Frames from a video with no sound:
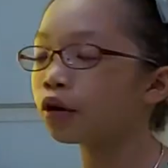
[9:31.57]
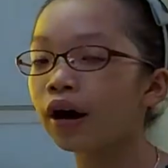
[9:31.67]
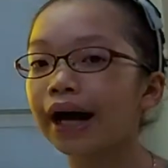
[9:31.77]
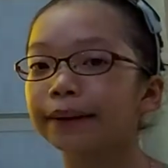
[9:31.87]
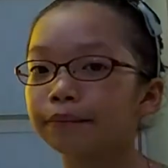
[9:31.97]

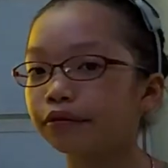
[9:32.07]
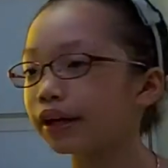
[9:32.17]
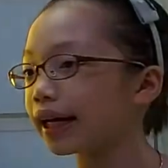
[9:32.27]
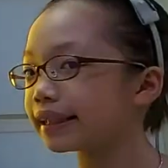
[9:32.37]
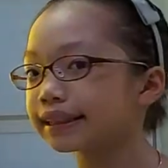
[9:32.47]
prime
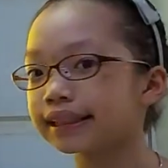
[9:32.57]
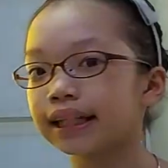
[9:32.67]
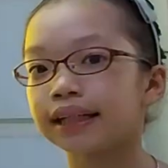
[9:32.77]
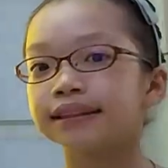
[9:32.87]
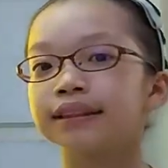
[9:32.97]
rate.
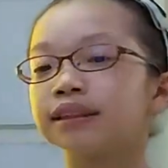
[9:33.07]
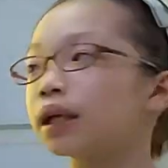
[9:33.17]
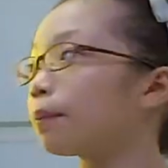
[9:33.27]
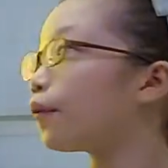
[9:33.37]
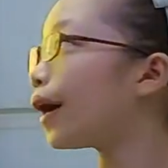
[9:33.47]
So
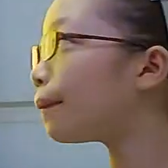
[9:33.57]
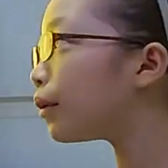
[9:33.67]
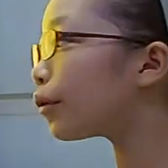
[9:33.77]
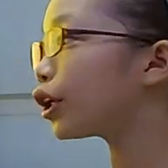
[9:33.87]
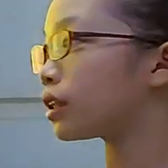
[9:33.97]
the prime
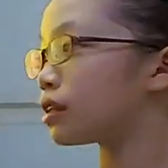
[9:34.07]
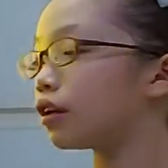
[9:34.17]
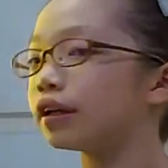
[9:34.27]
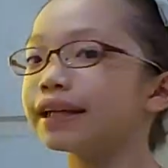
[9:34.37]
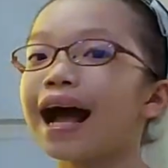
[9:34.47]
rate, we just
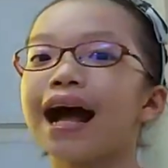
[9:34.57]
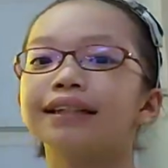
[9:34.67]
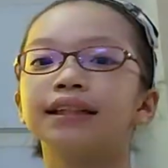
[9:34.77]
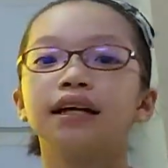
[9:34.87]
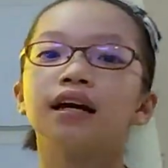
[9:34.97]
learned
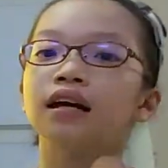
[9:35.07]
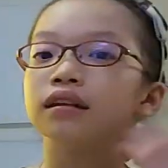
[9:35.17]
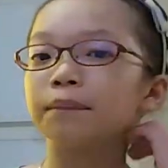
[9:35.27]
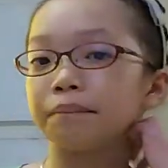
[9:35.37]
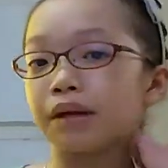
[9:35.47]
that
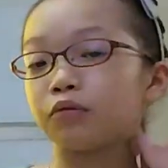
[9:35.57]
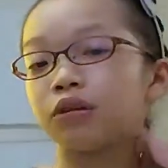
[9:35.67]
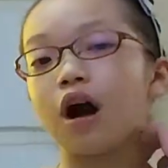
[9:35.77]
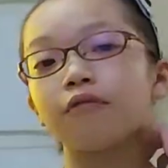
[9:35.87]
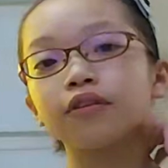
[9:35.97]
the bank
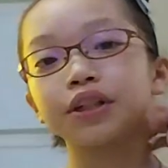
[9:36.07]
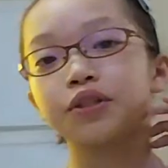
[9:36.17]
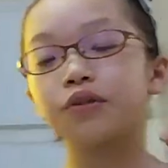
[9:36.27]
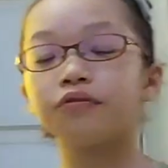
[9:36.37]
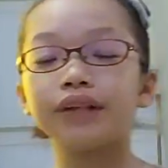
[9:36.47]
will offer
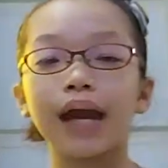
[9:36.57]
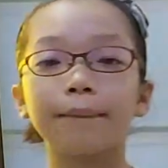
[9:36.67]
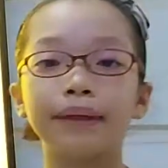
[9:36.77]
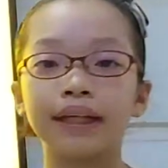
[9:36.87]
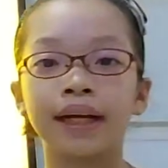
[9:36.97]
to
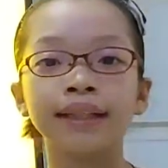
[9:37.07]
VIP